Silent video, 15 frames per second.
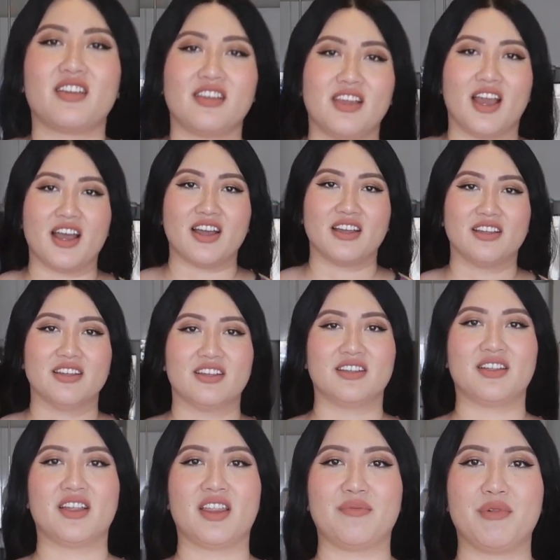yeah,
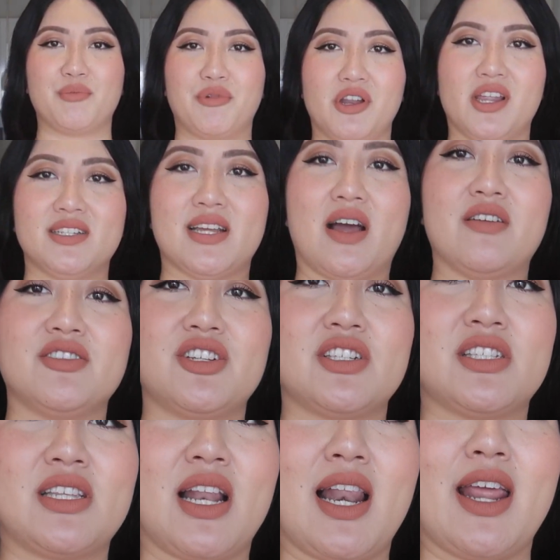let me bring it down
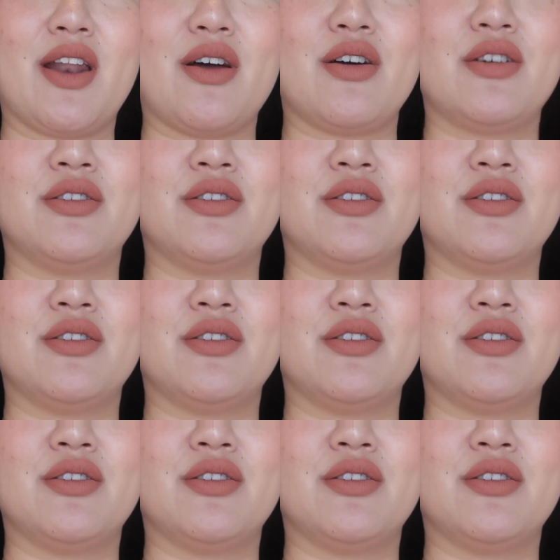just a little